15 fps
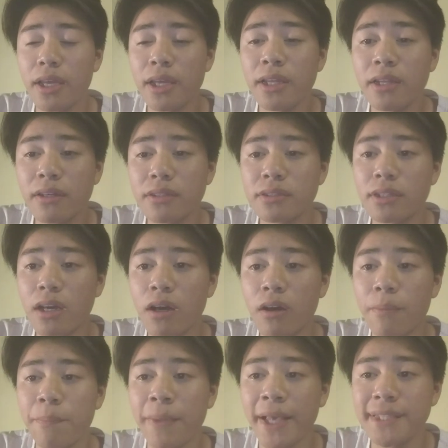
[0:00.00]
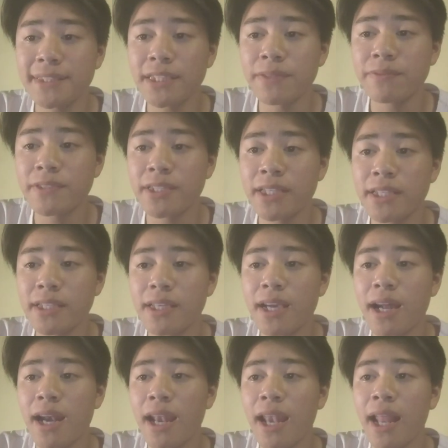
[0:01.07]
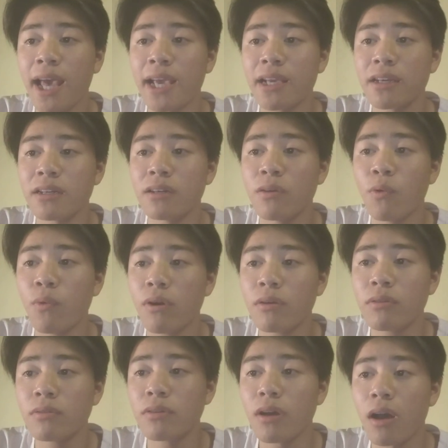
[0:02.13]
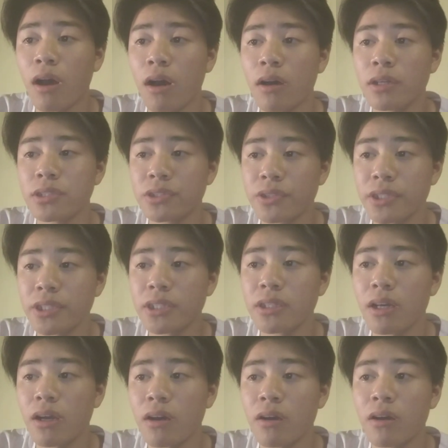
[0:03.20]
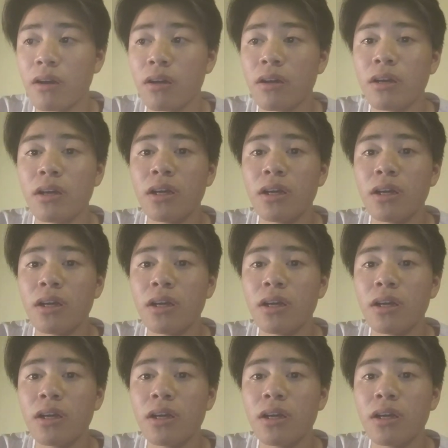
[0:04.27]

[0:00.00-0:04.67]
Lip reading: inert or passive thing like a wall or a string or